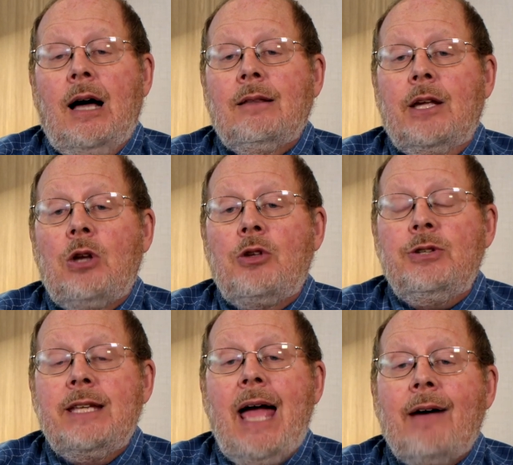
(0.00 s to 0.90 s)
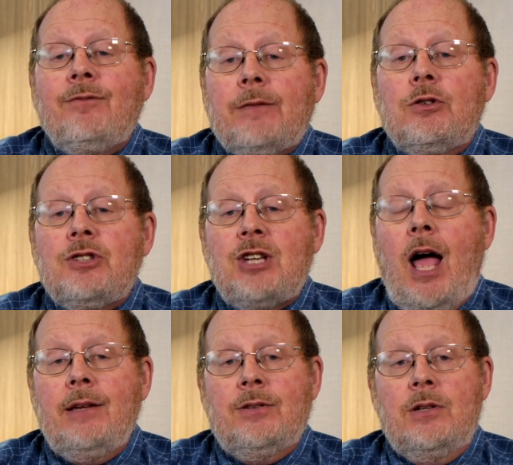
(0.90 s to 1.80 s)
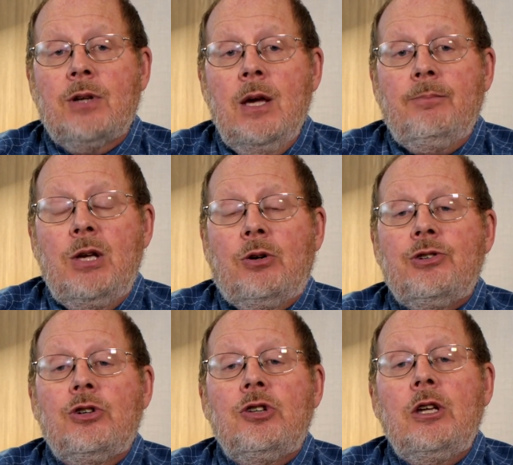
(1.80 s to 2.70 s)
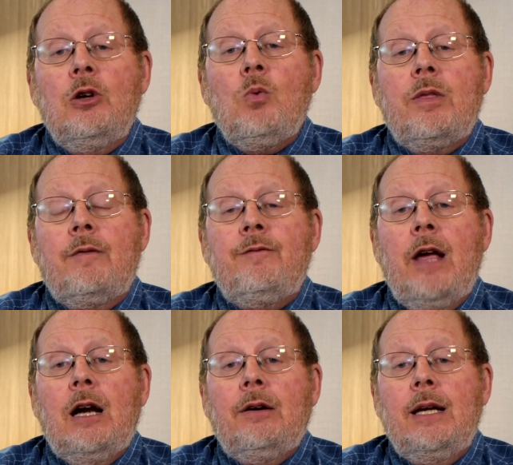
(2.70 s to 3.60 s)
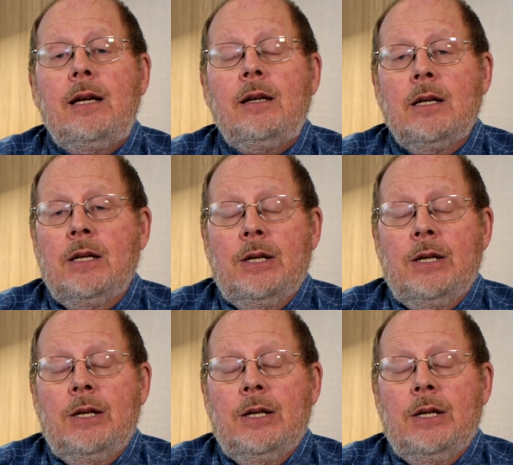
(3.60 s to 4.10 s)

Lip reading: You need to have different sizes because you're dealing with a very,